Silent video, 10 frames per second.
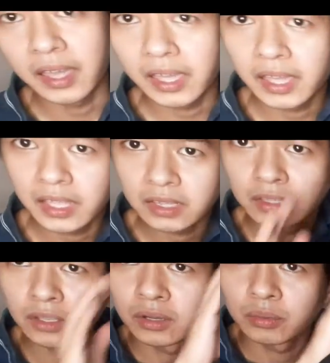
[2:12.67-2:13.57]

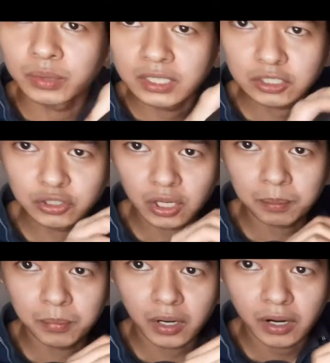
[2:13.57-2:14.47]
And with this
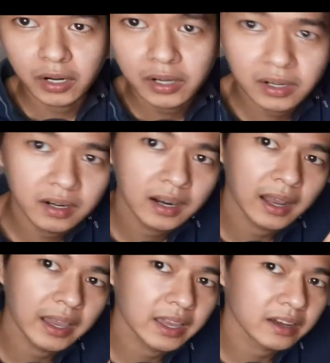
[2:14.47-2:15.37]
drop bar,
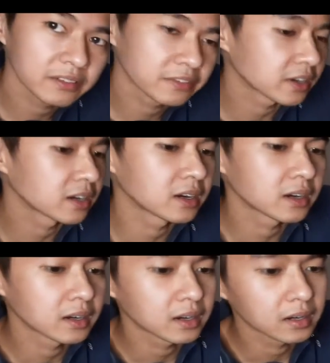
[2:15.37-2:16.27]
I have
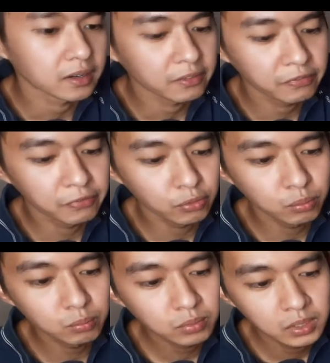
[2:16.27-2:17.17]
a
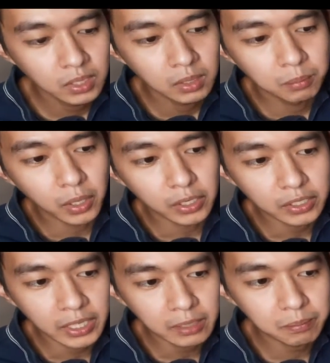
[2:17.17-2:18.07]
foam
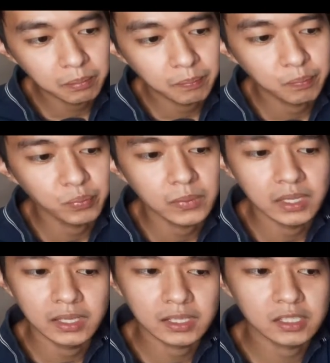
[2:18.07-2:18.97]
bar tape.
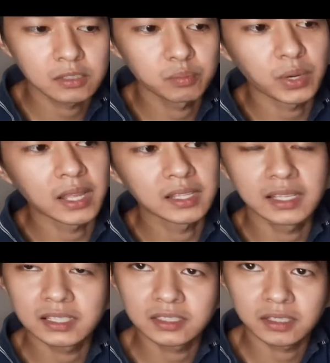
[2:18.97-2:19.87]
Its
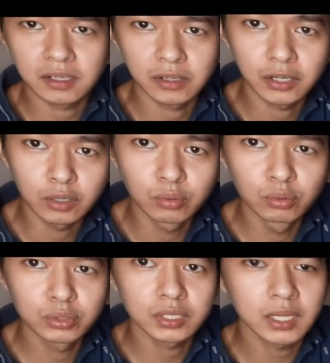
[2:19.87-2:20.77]
brand is
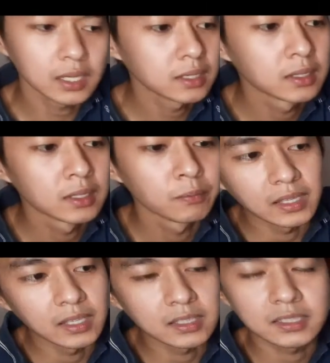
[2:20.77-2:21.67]
Ragusa.
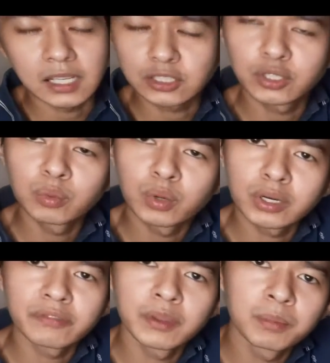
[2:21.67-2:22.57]
It's actually
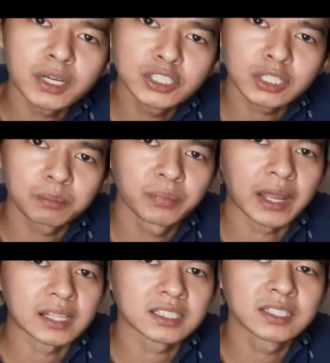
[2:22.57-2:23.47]
one of the budget
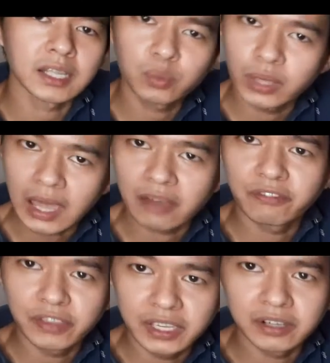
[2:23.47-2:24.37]
brands that we
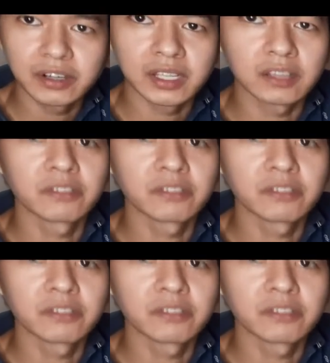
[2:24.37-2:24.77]
have here in the